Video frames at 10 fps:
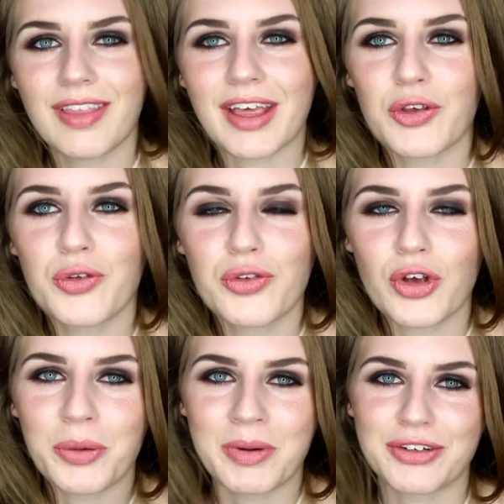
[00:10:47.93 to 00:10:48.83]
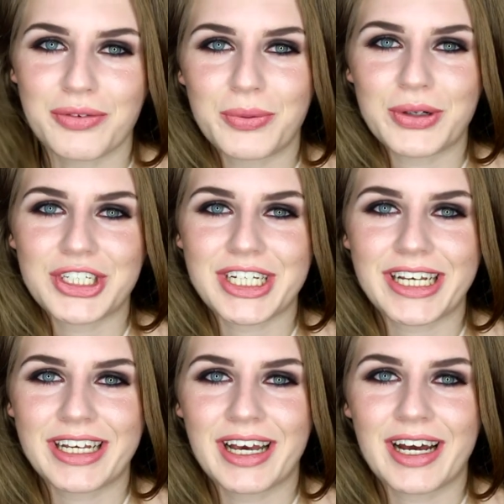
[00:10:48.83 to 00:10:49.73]
Thank you so much for
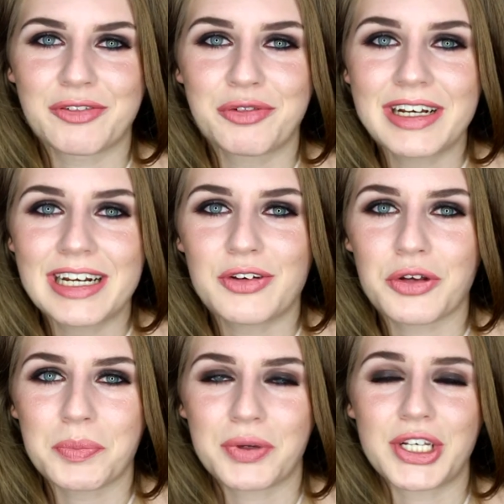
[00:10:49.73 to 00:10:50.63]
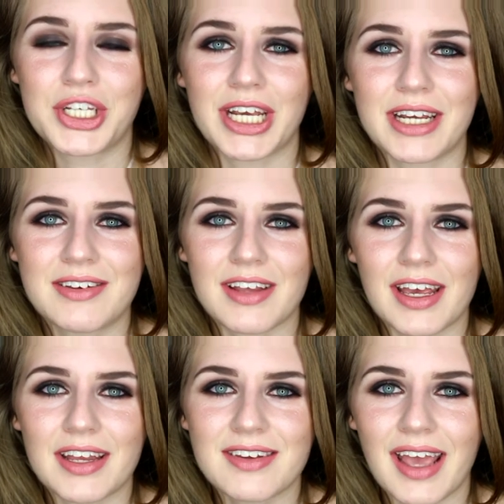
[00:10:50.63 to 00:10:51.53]
watching, I really do appreciate
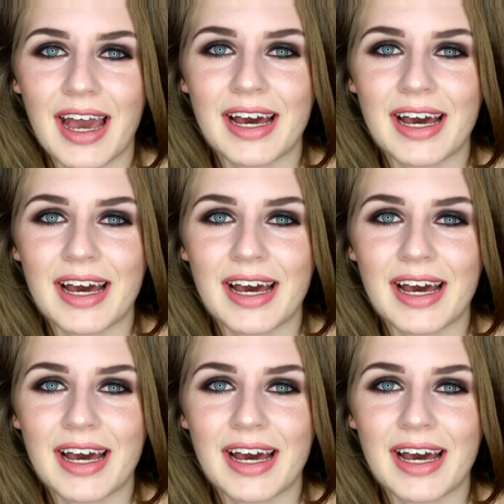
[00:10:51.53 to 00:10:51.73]
it,